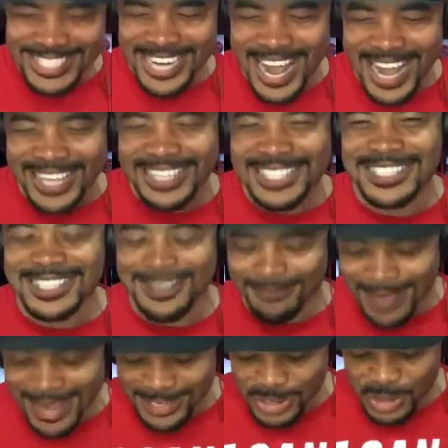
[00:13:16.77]
checklist to
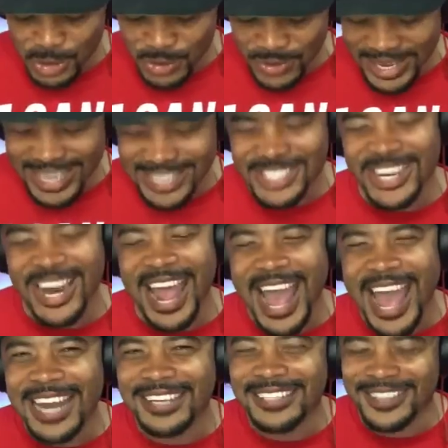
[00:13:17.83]
make sure you get your
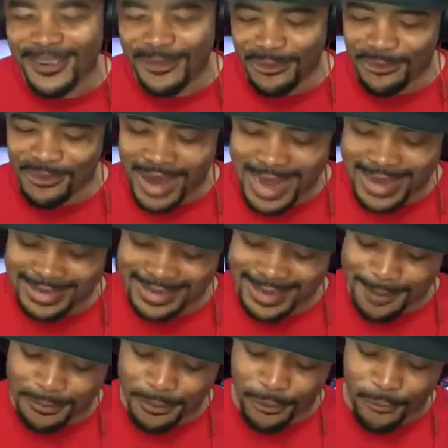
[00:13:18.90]
antidote right.
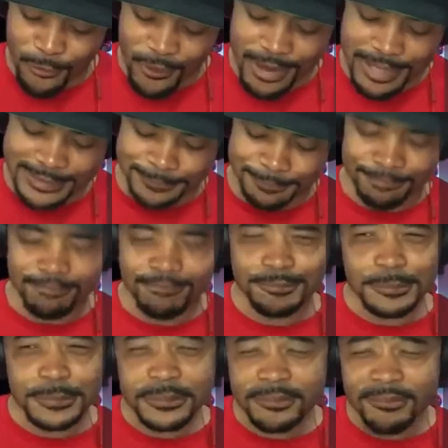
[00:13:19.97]
Number one,
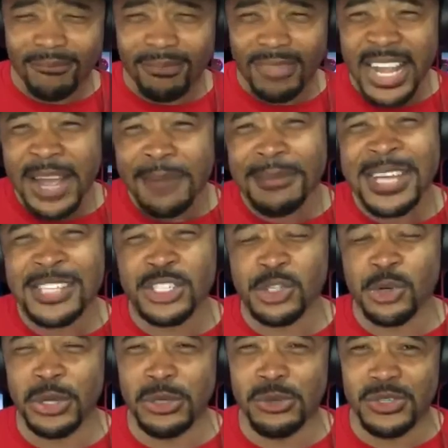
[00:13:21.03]
make
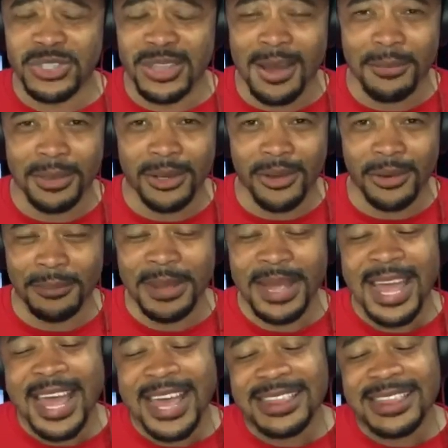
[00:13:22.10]
sure you stumble on them.